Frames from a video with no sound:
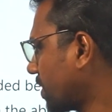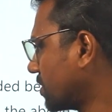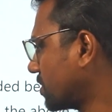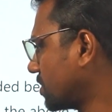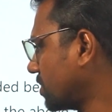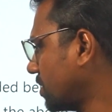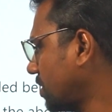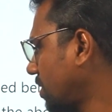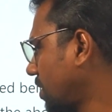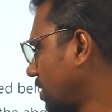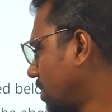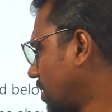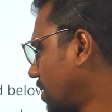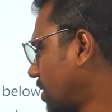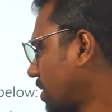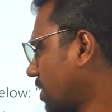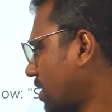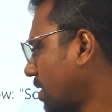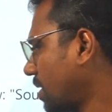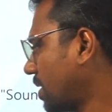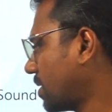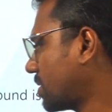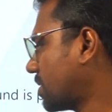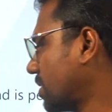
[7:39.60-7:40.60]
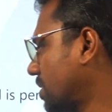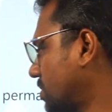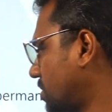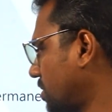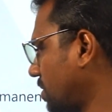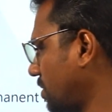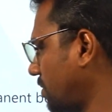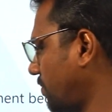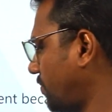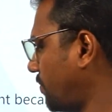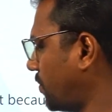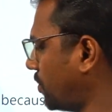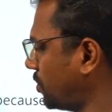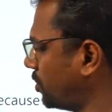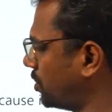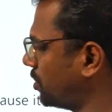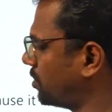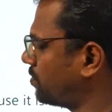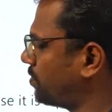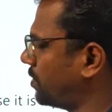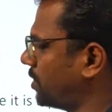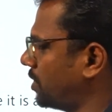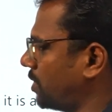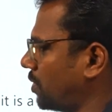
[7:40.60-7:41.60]
as a correct answer for this
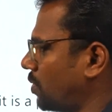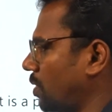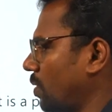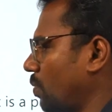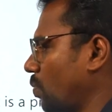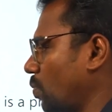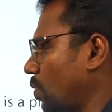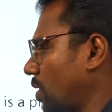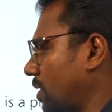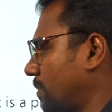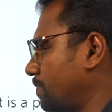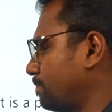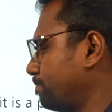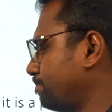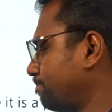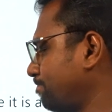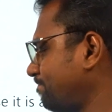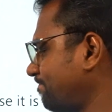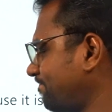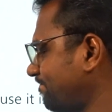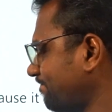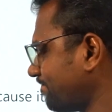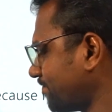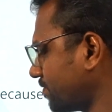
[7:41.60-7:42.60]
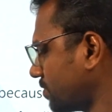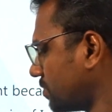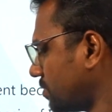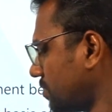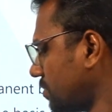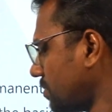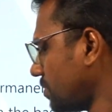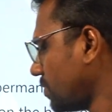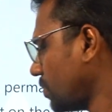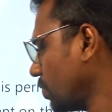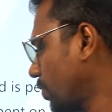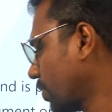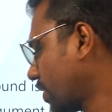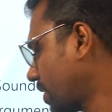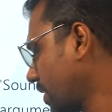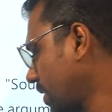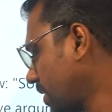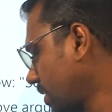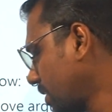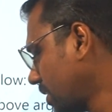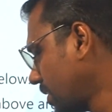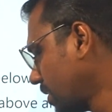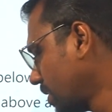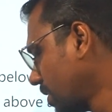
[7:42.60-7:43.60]
particular one.
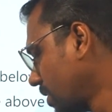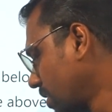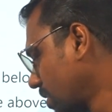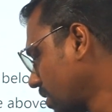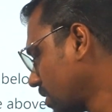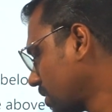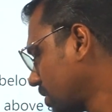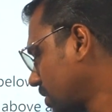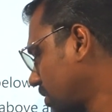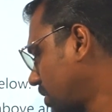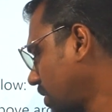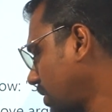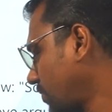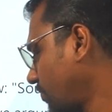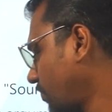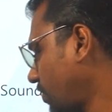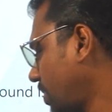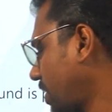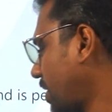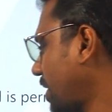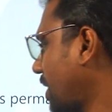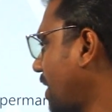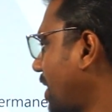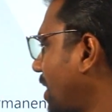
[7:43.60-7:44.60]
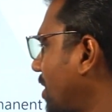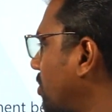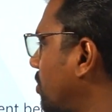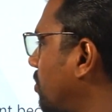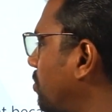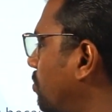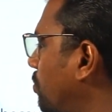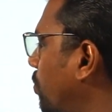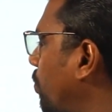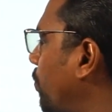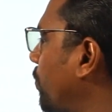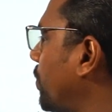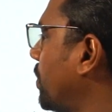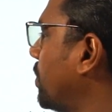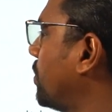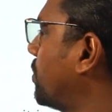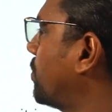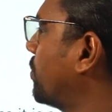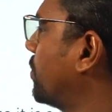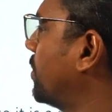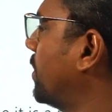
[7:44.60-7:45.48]
Okay, then we have moving to